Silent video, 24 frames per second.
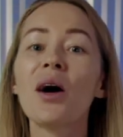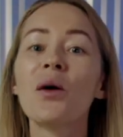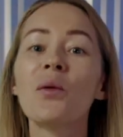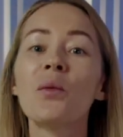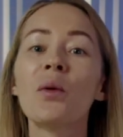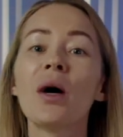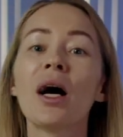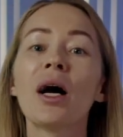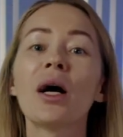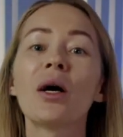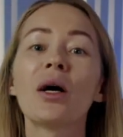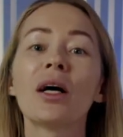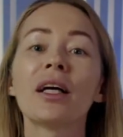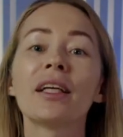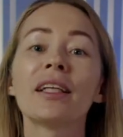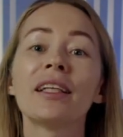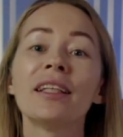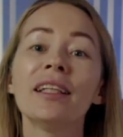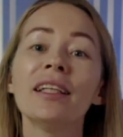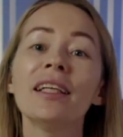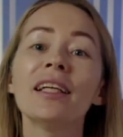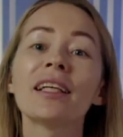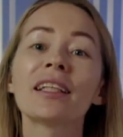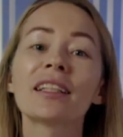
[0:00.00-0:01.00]
where
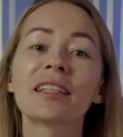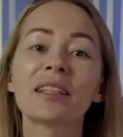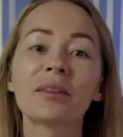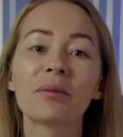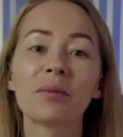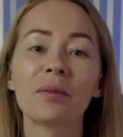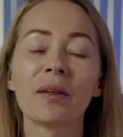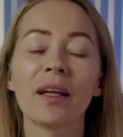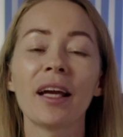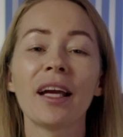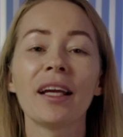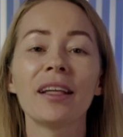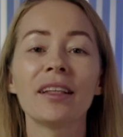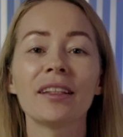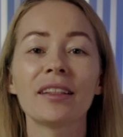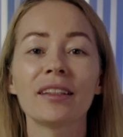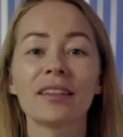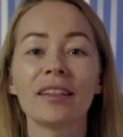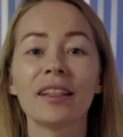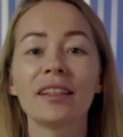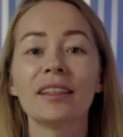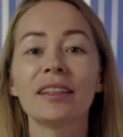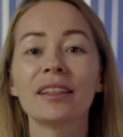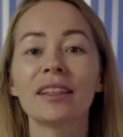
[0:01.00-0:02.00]
he explained
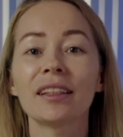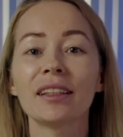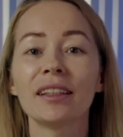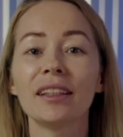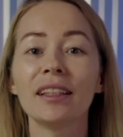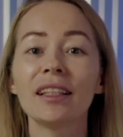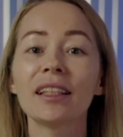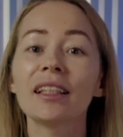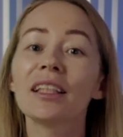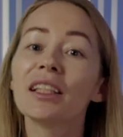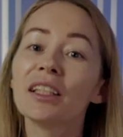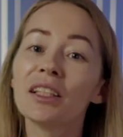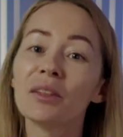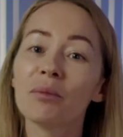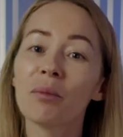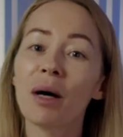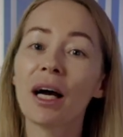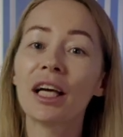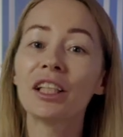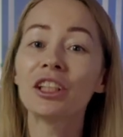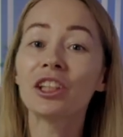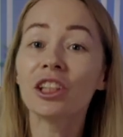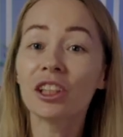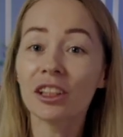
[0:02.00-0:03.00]
the technique in
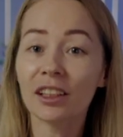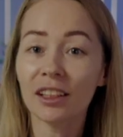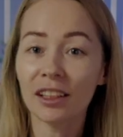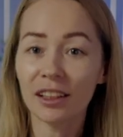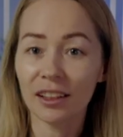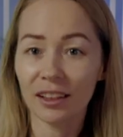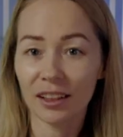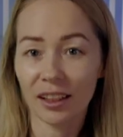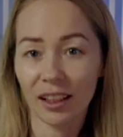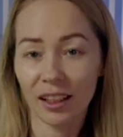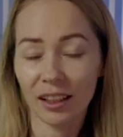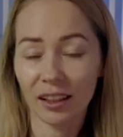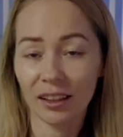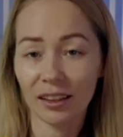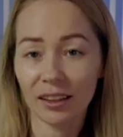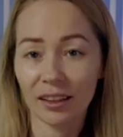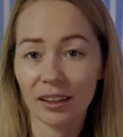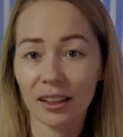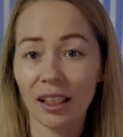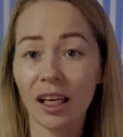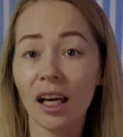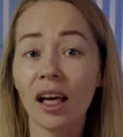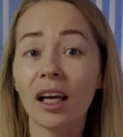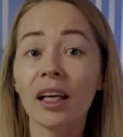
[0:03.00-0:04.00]
much
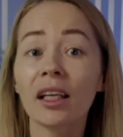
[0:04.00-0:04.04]
details.